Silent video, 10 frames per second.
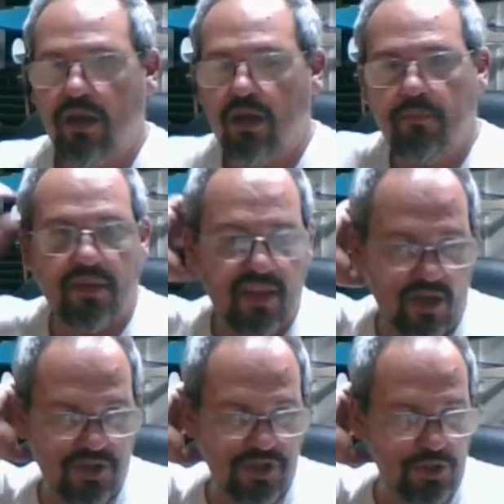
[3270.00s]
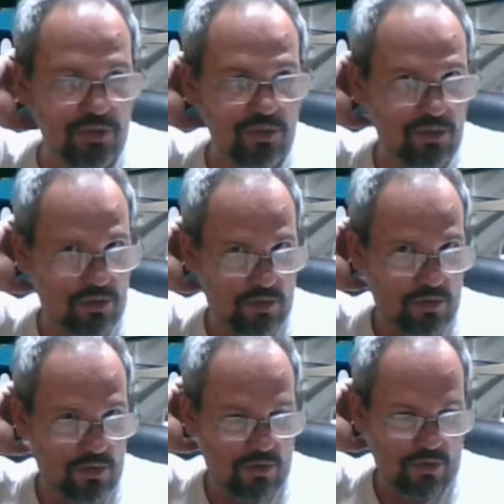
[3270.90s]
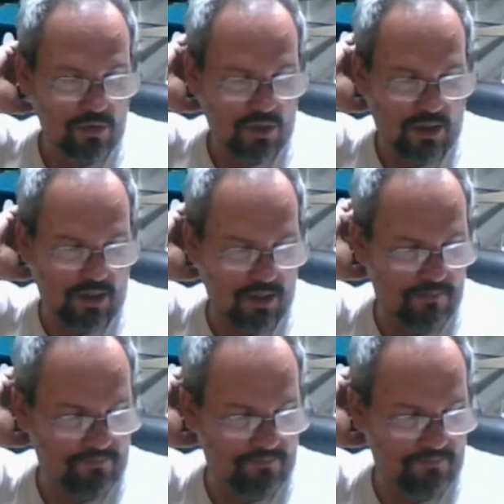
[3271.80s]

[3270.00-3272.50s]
But there too, the